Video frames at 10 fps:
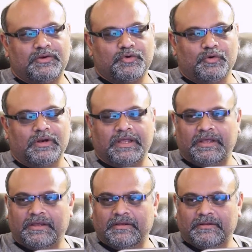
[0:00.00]

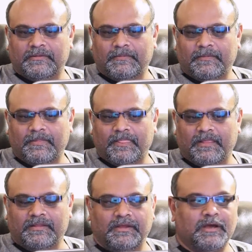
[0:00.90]
totally
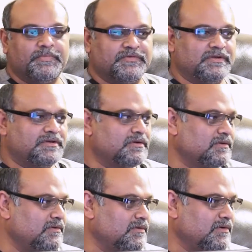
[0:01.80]
the opposite
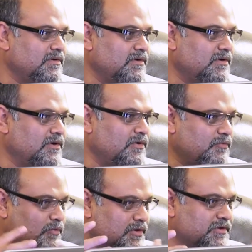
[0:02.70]
of
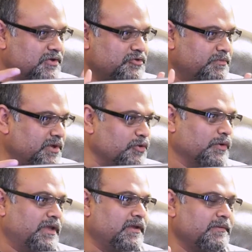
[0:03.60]
what they should be
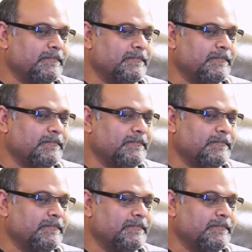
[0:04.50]
doing.